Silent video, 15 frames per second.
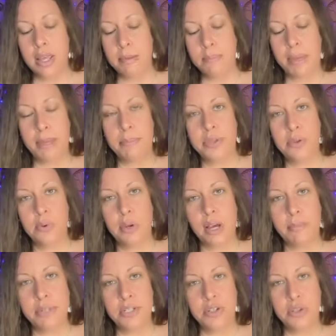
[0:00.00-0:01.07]
maybe you
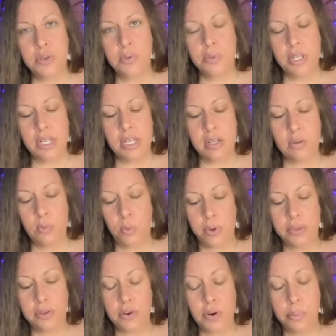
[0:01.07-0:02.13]
come into union
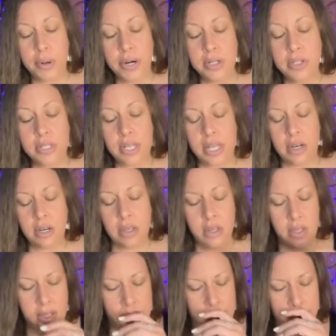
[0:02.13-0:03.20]
with your person.
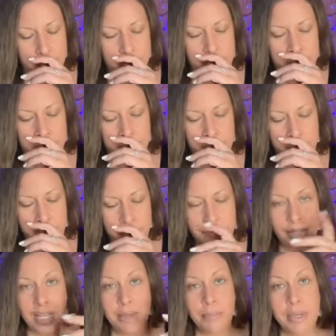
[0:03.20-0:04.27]

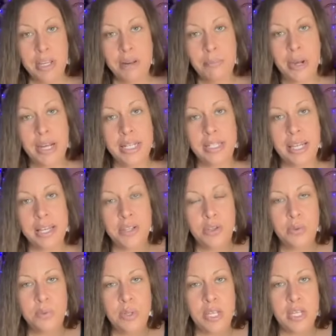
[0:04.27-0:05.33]
Keeping in mind that
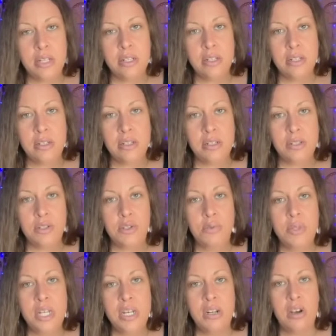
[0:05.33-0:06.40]
union
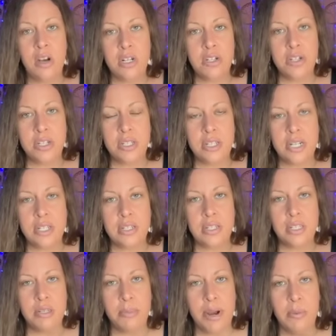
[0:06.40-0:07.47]
consciousness,
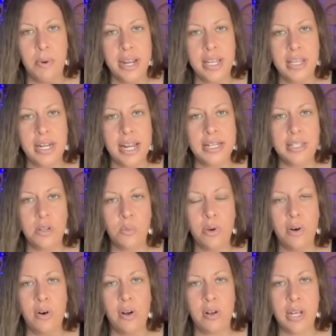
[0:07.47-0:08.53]
it's about recognizing
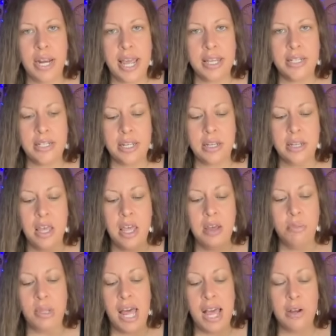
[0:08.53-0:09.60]
we are all connected.
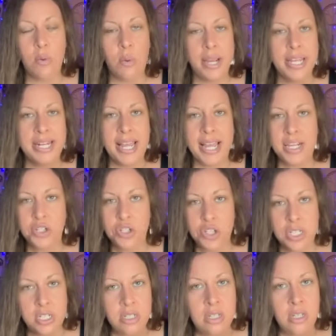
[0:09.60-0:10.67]
Black, white,
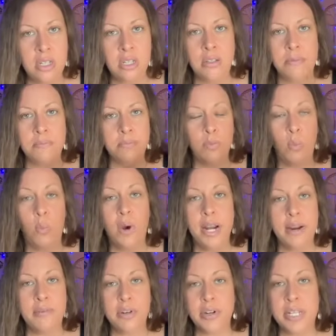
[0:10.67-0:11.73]
Asian,
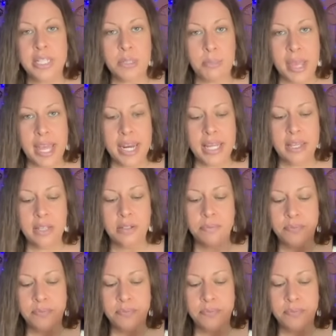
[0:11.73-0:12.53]
whatever, Hispanic.